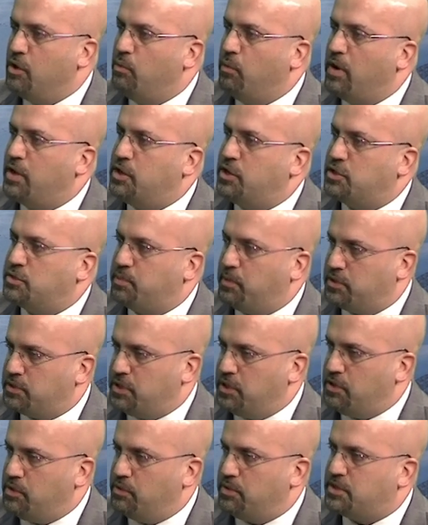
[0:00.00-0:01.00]
what you're
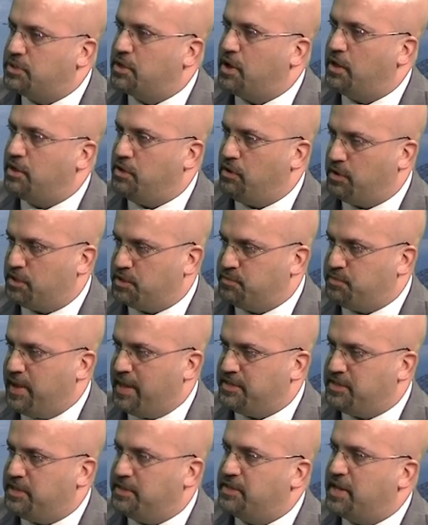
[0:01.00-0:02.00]
supposed to do is cut your
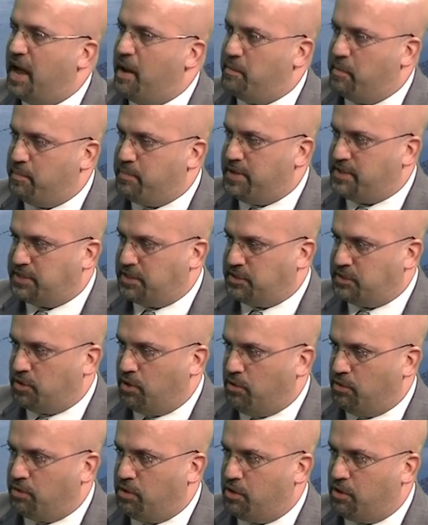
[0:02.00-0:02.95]
expenses. I'm a business owner.